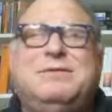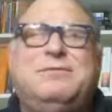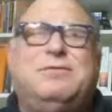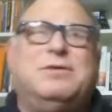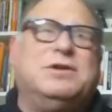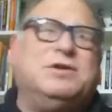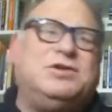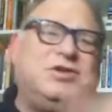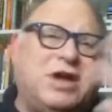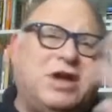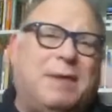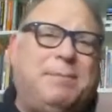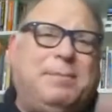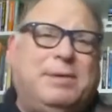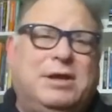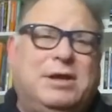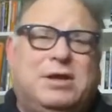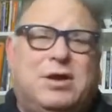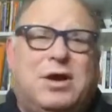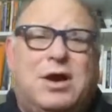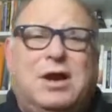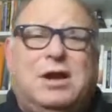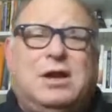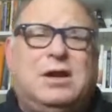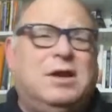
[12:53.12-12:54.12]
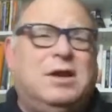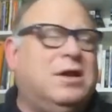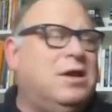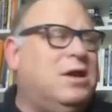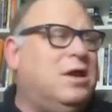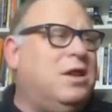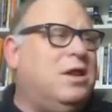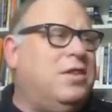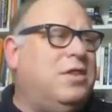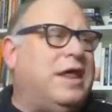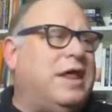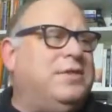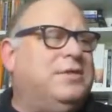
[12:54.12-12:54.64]
for the shopping cart.
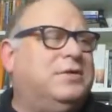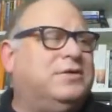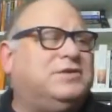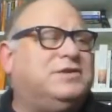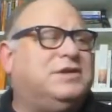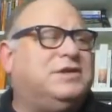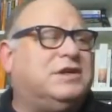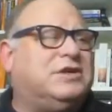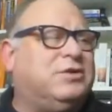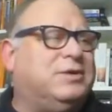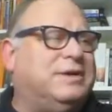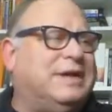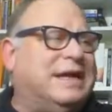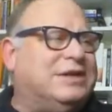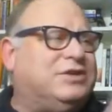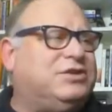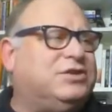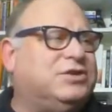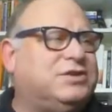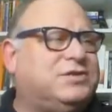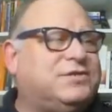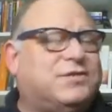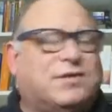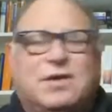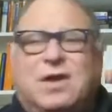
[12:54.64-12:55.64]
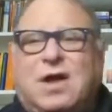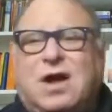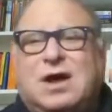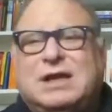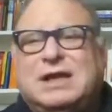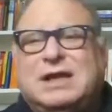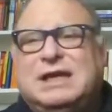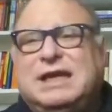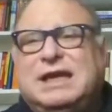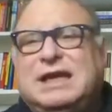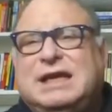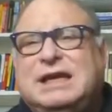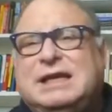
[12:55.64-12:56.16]
Then there's the credentials for
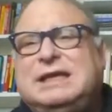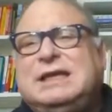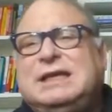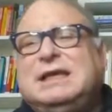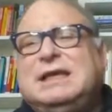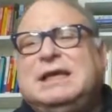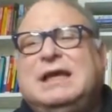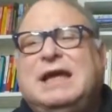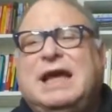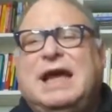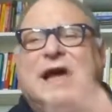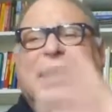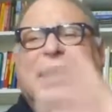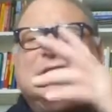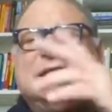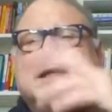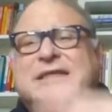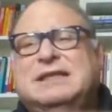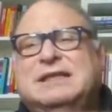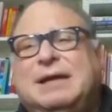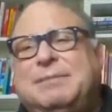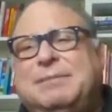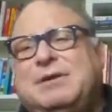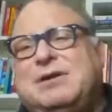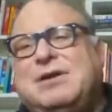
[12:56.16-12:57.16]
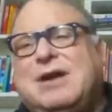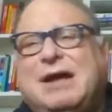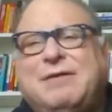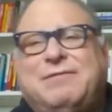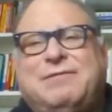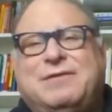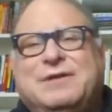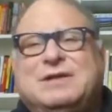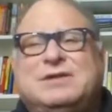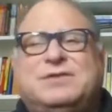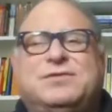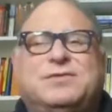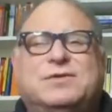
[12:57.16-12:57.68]
logging in and the
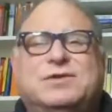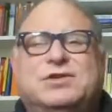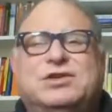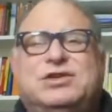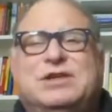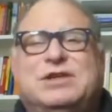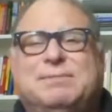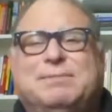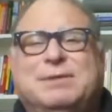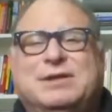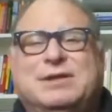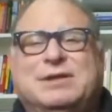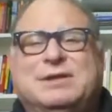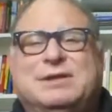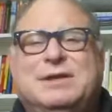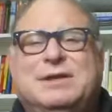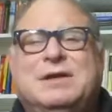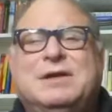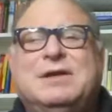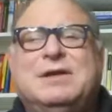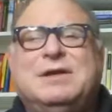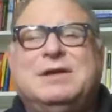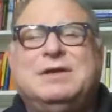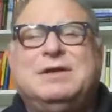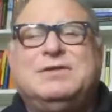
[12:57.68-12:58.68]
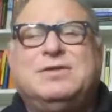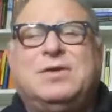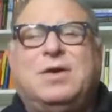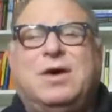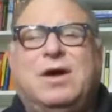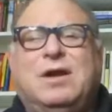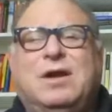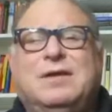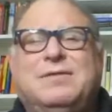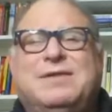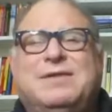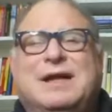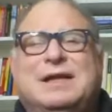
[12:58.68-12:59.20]
demographics for shipment. So
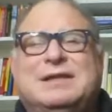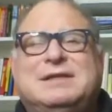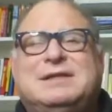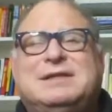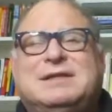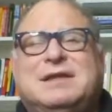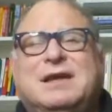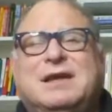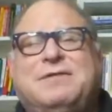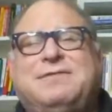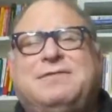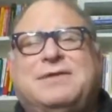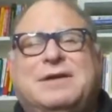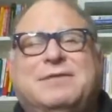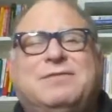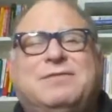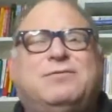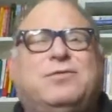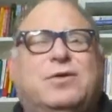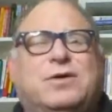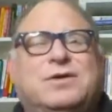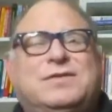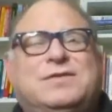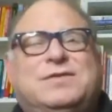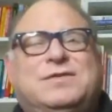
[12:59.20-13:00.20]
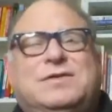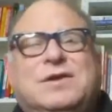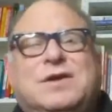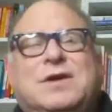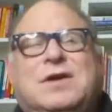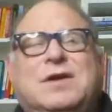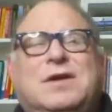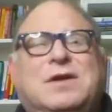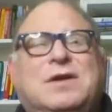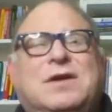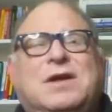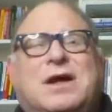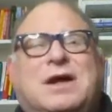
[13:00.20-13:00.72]
all of that stuff, and of course,
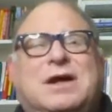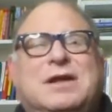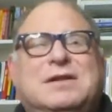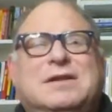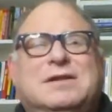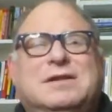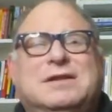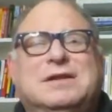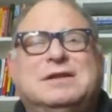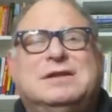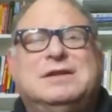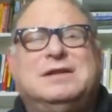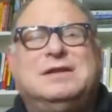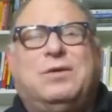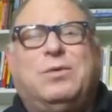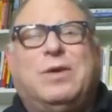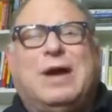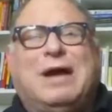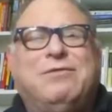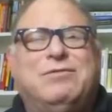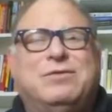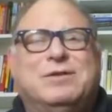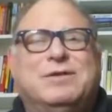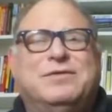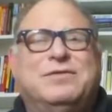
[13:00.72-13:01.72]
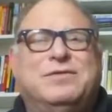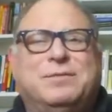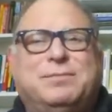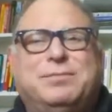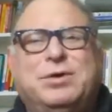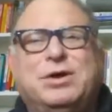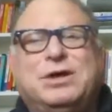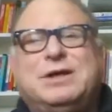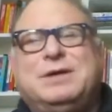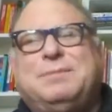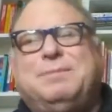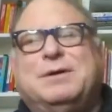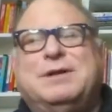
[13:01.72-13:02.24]
the arrival of the
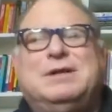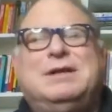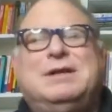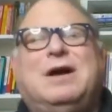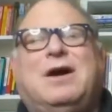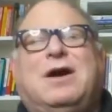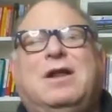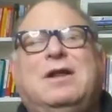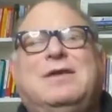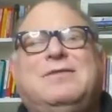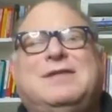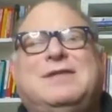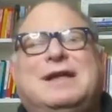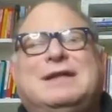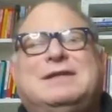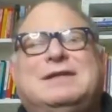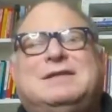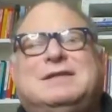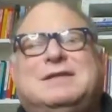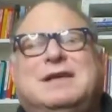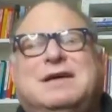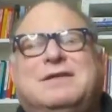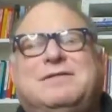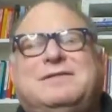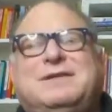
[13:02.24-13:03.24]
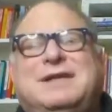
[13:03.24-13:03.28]
book, but all of that stuff